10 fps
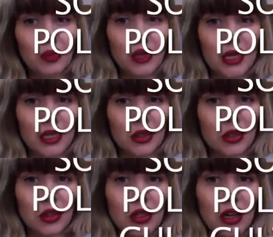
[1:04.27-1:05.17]

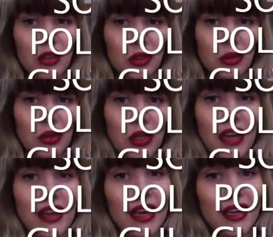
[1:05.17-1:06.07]
political, cultural,
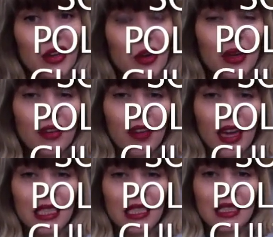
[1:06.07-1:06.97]
and economic
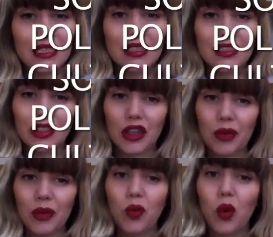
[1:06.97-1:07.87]
factors that
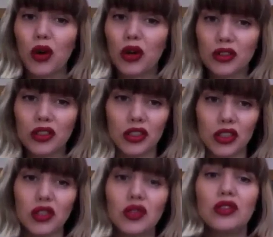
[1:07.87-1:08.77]
determine what
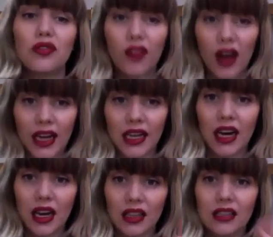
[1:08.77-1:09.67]
constitutes fine
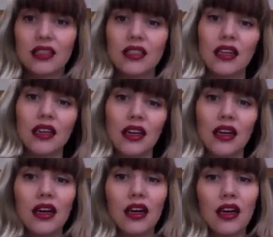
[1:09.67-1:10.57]
art.
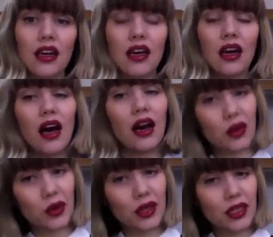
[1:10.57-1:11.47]

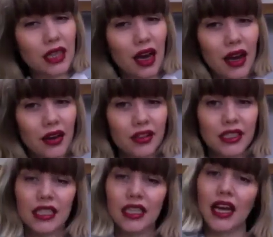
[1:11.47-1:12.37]
According to art critic